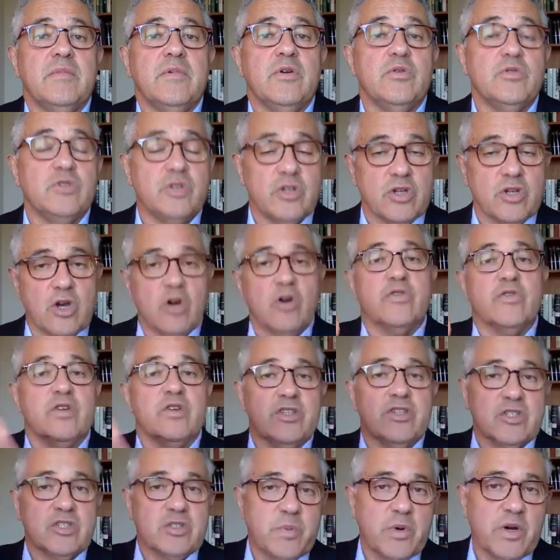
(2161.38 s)
took over in
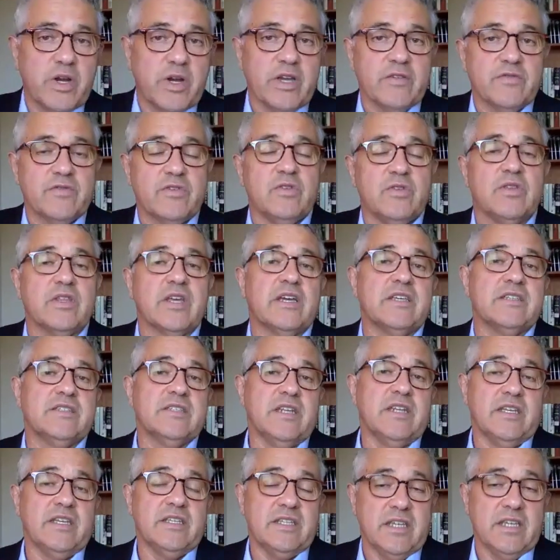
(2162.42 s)
the spring of
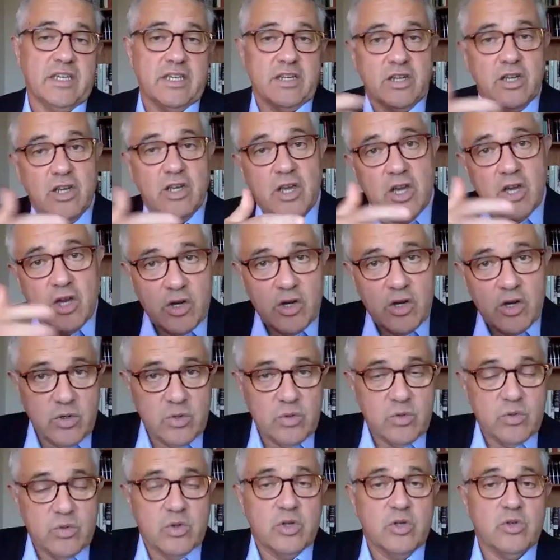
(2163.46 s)
2018,
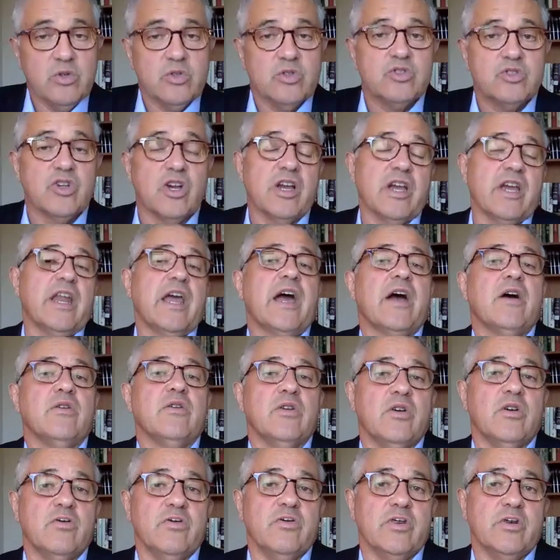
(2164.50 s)
who strung it out
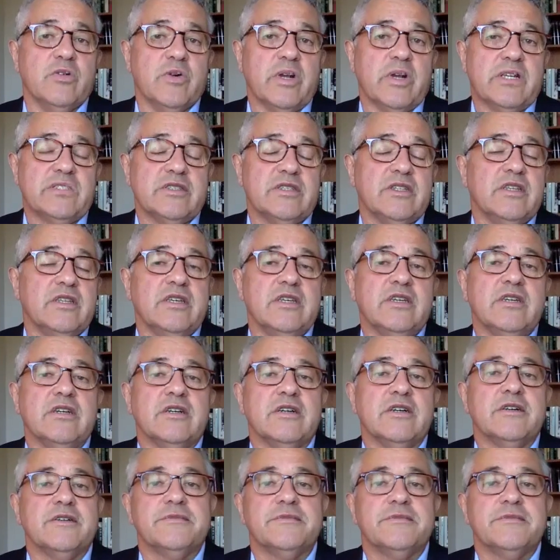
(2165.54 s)
over the rest of the year.